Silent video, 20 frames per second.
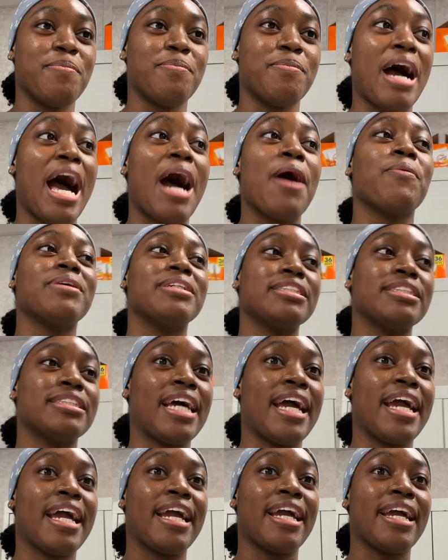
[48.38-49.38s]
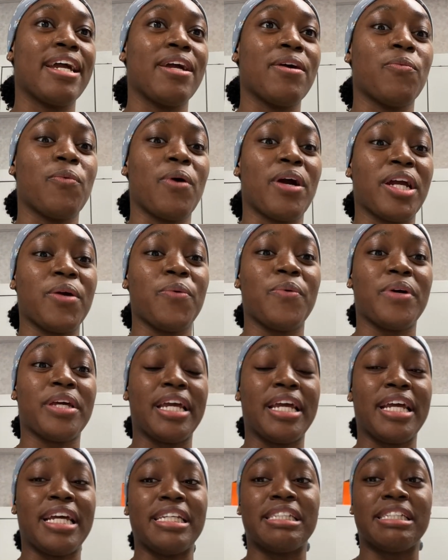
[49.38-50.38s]
I will say working with
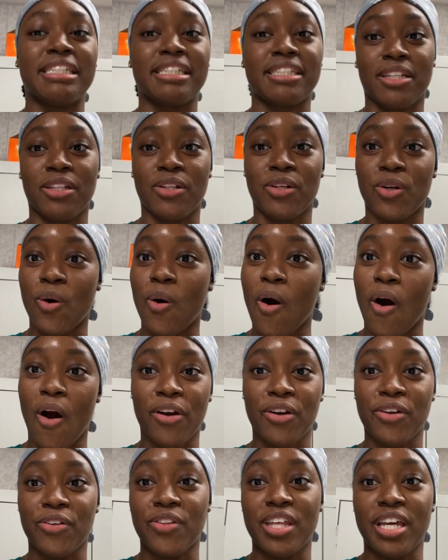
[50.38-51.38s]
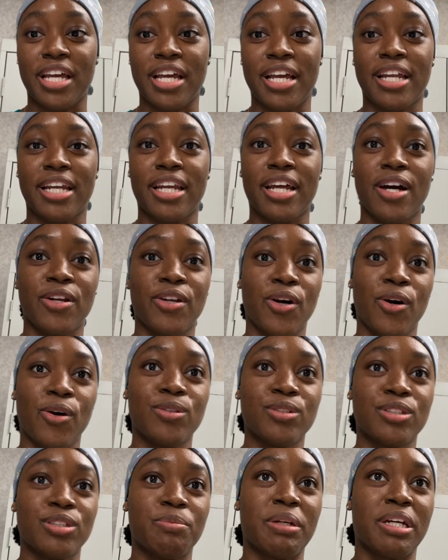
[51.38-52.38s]
kids is a little harder than
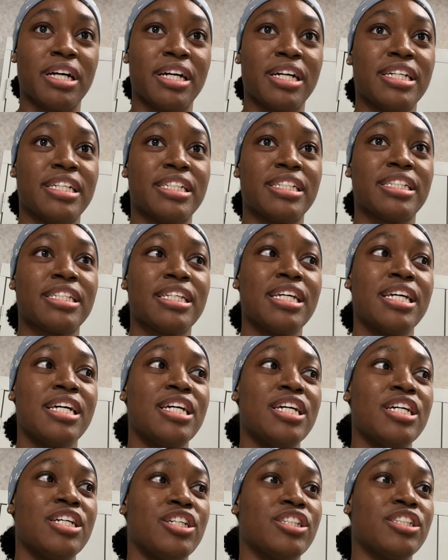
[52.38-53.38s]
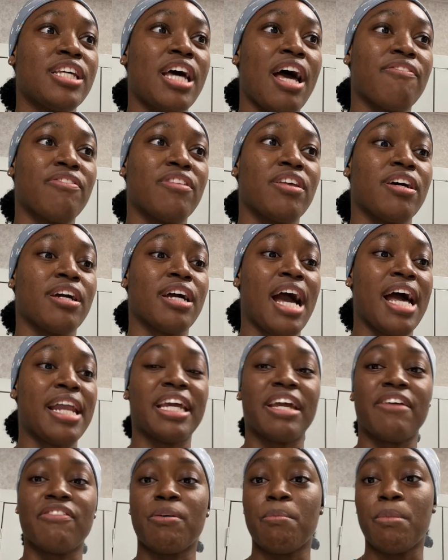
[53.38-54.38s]
adults because you just have to kind of
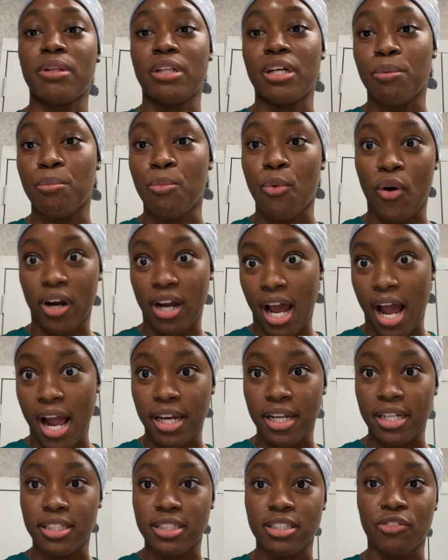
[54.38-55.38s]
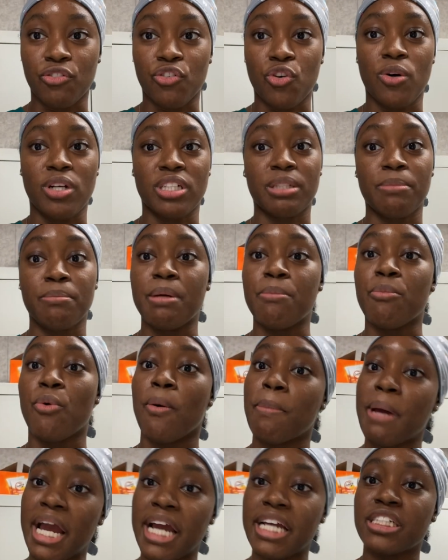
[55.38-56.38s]
give them a little more guidance, of course, and be more
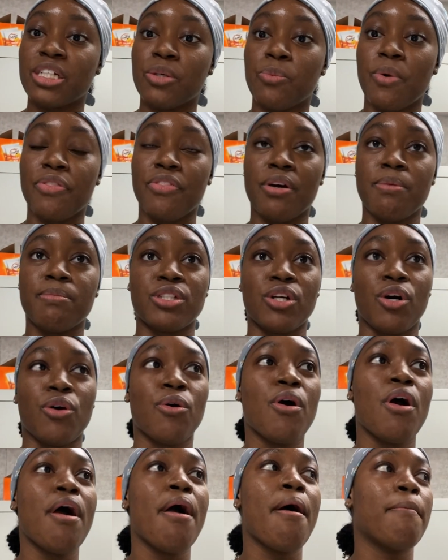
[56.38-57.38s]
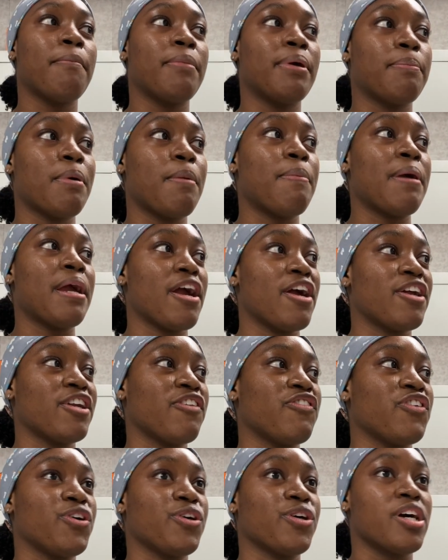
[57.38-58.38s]
patient with them. So be prepared
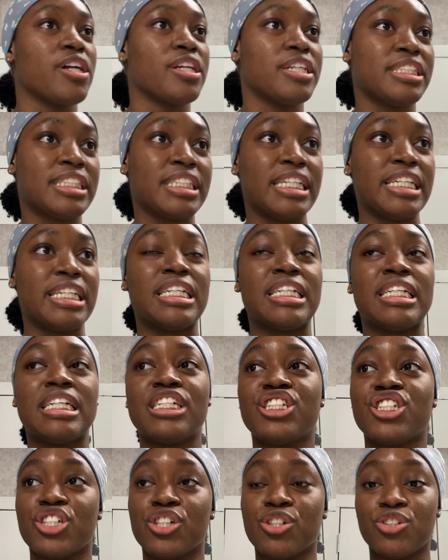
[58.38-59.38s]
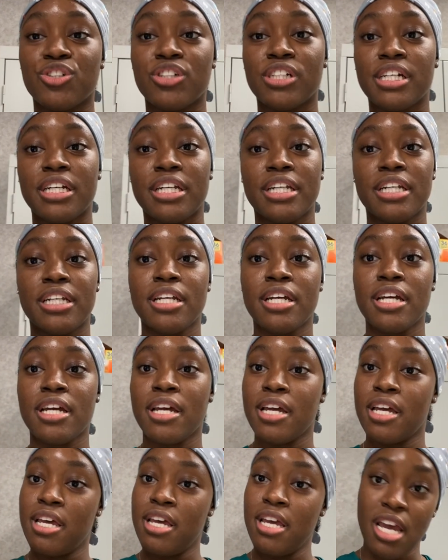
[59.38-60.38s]
if you're going to see children,
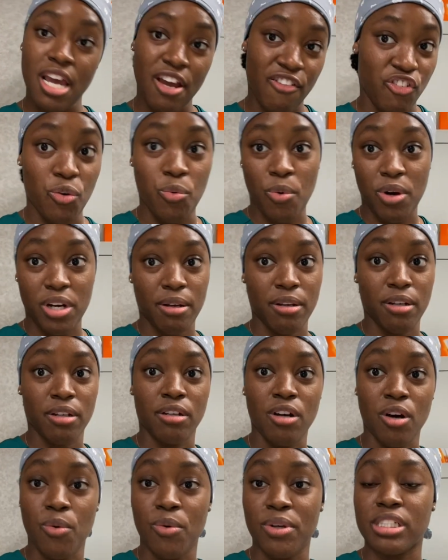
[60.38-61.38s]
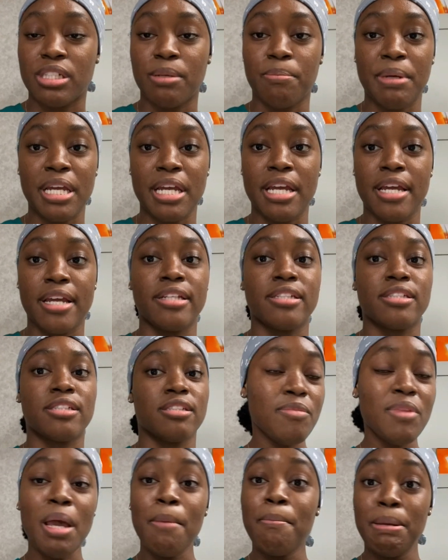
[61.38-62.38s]
if you want to go into
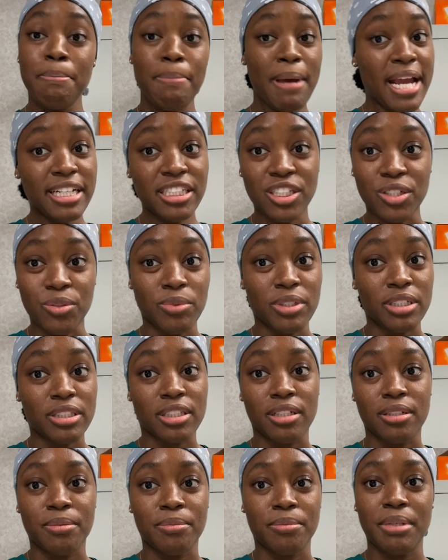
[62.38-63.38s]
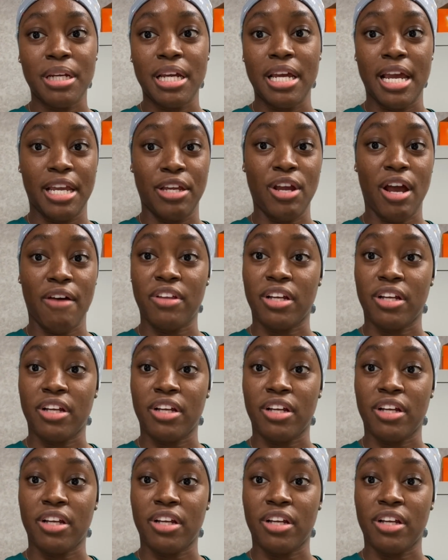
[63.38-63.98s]
peds, be patient with them and you have to